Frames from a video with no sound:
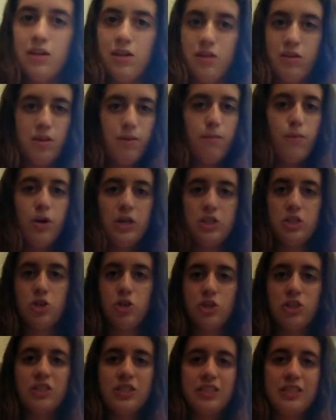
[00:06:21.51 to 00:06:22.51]
the moisture
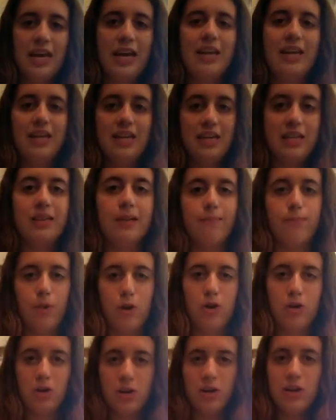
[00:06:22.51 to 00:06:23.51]
stay in the
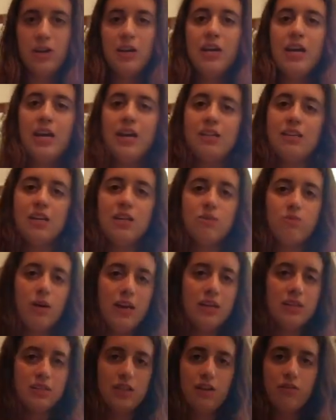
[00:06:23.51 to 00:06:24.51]
burger. And that's why
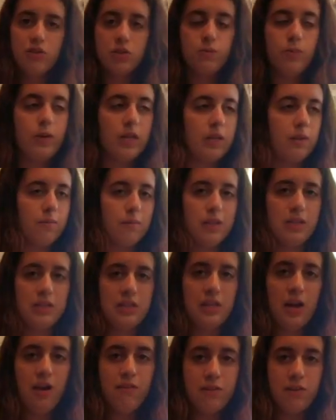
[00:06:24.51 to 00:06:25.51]
instead of just putting them in the
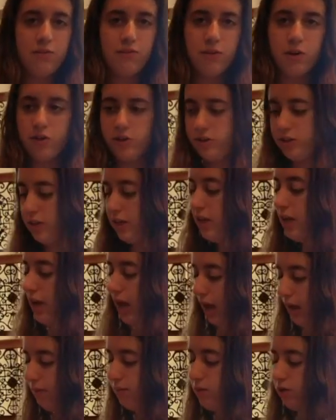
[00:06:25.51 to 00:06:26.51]
oven first,
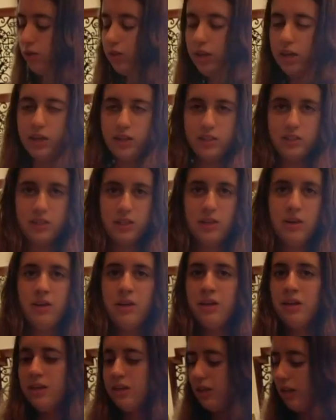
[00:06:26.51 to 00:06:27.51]
I do this.
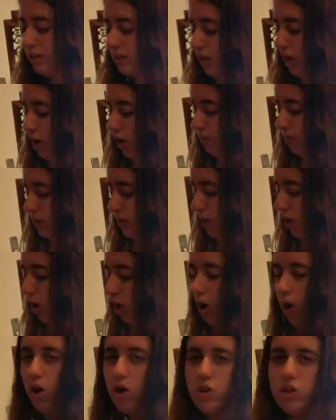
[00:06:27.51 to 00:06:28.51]
This helps
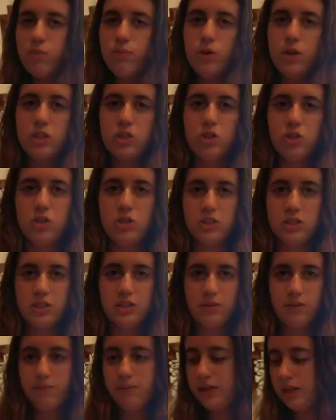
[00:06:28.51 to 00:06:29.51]
all the moisture just
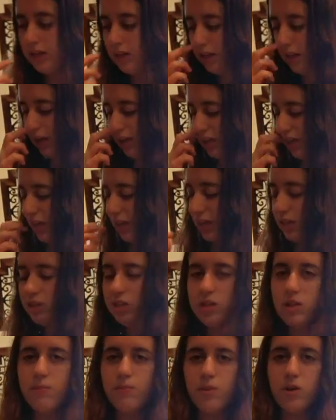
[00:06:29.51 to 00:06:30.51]
be collected into
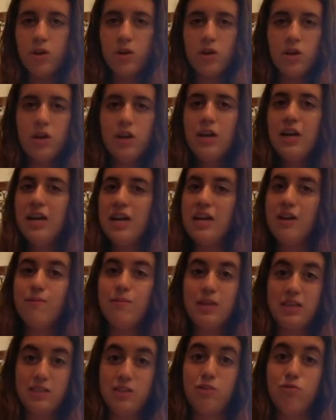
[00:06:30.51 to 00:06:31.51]
the burger and it
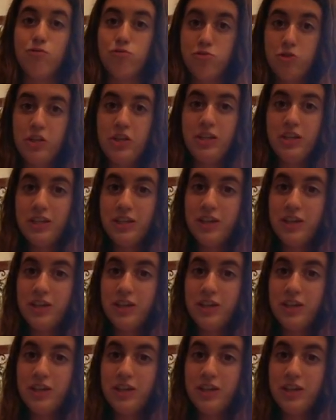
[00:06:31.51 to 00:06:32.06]
makes it really good